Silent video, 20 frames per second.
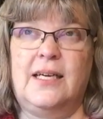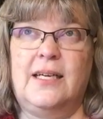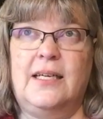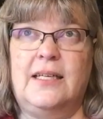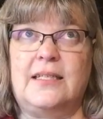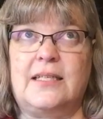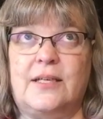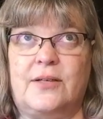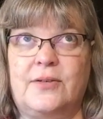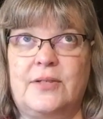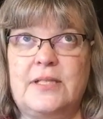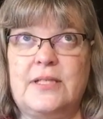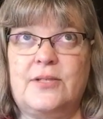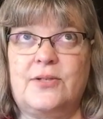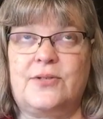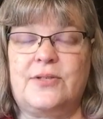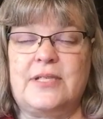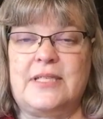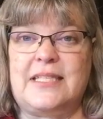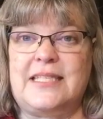is it Chris or
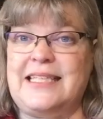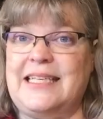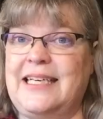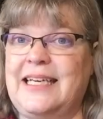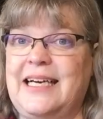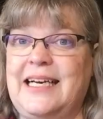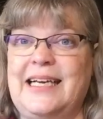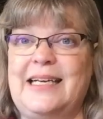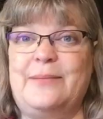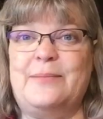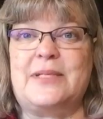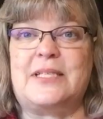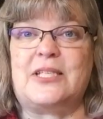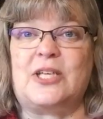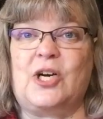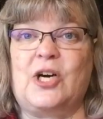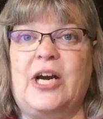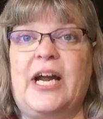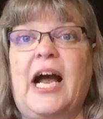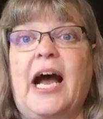Christine? I am
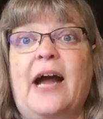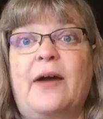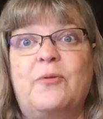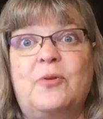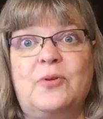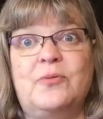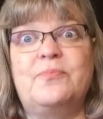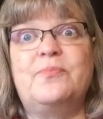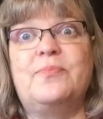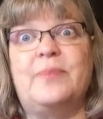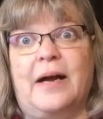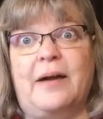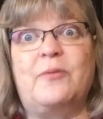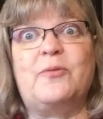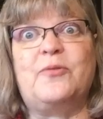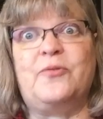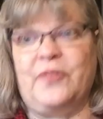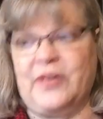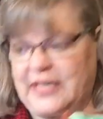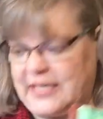sorry. I will I
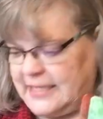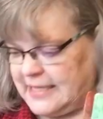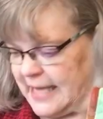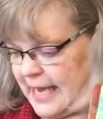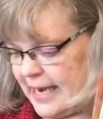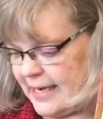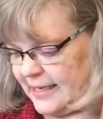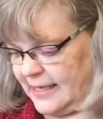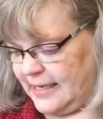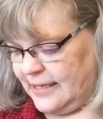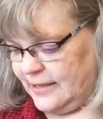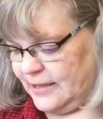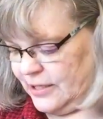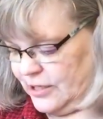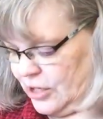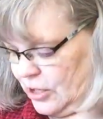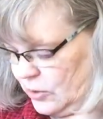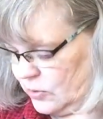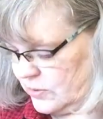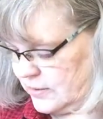will fix that in the
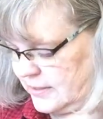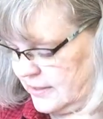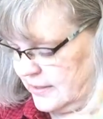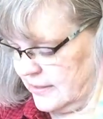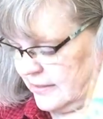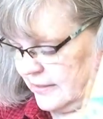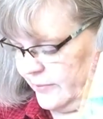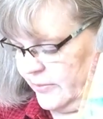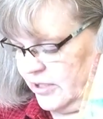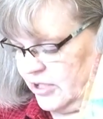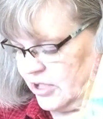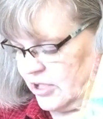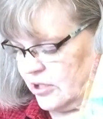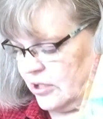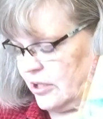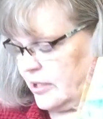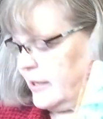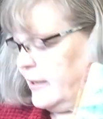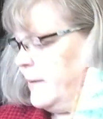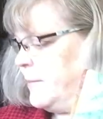notes. Let me just
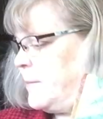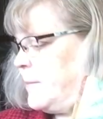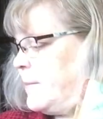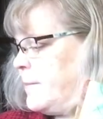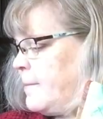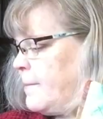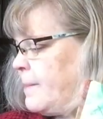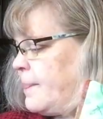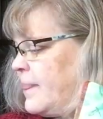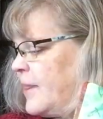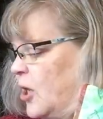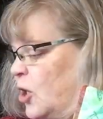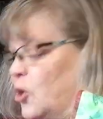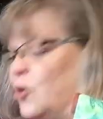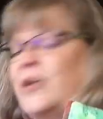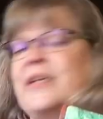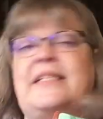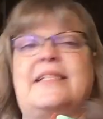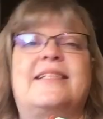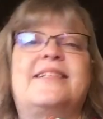look.
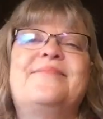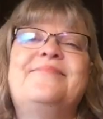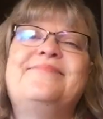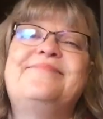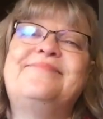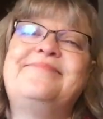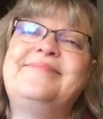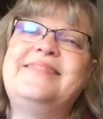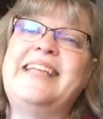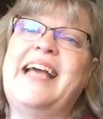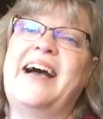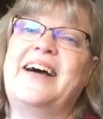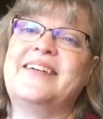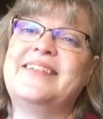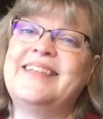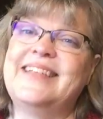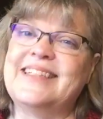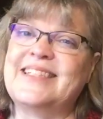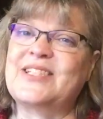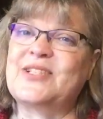Chris. Yeah,
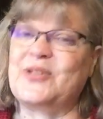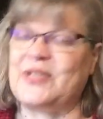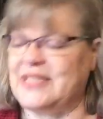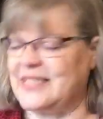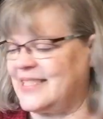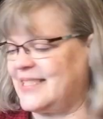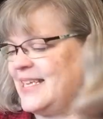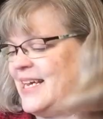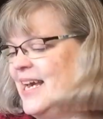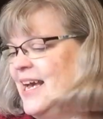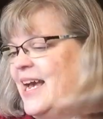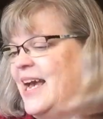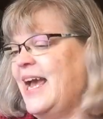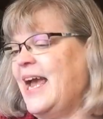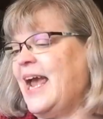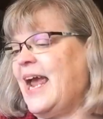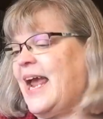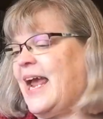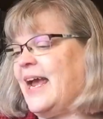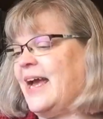it's Chris.
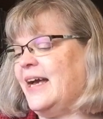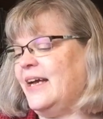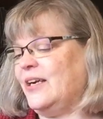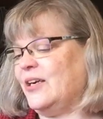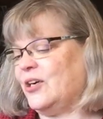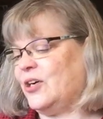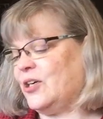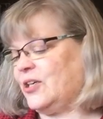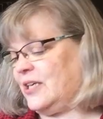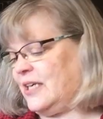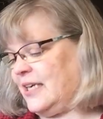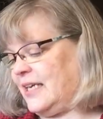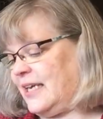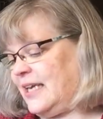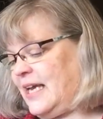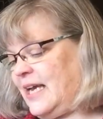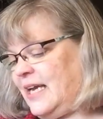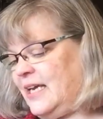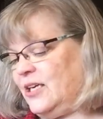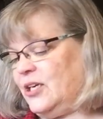And her
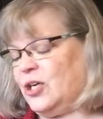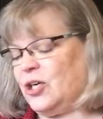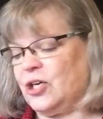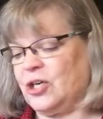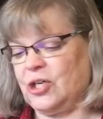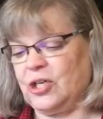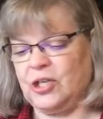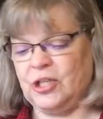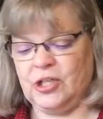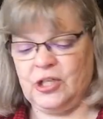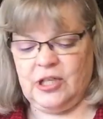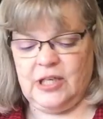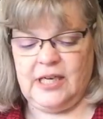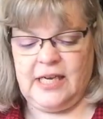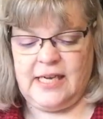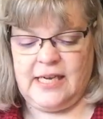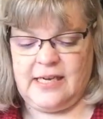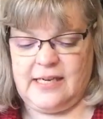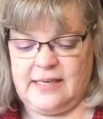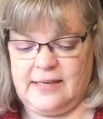again, her
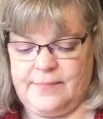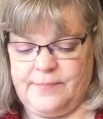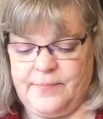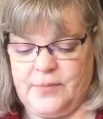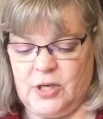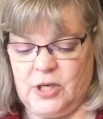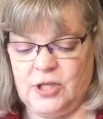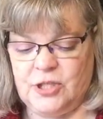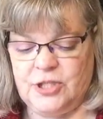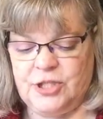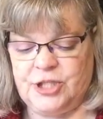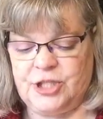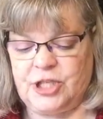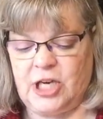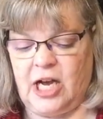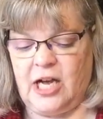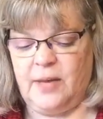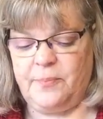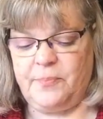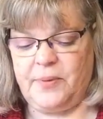um her
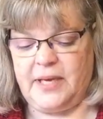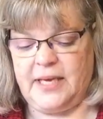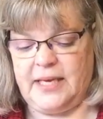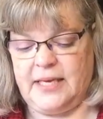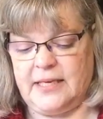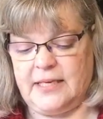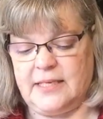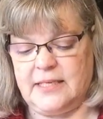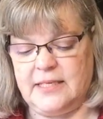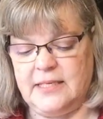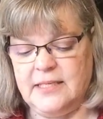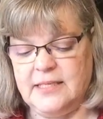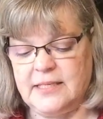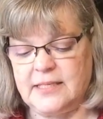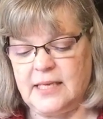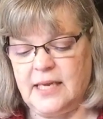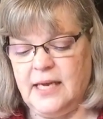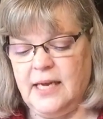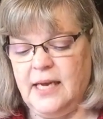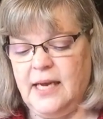shop is